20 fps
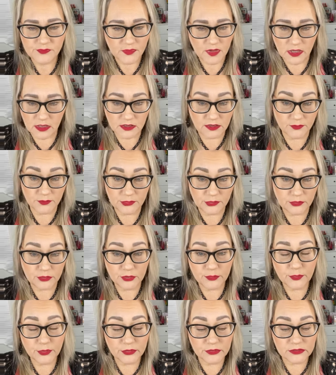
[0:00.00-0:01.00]
a computer
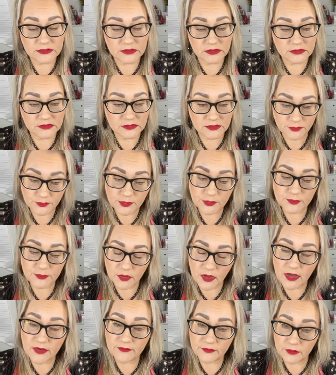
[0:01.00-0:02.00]
person, some people
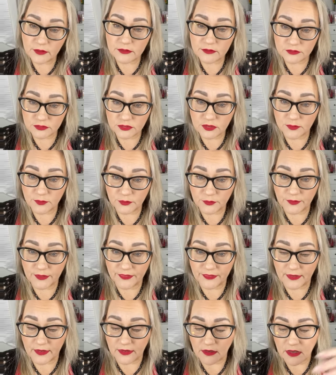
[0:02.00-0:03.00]
have a lot of trouble
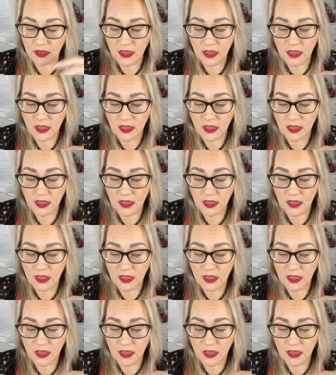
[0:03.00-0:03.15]
with it.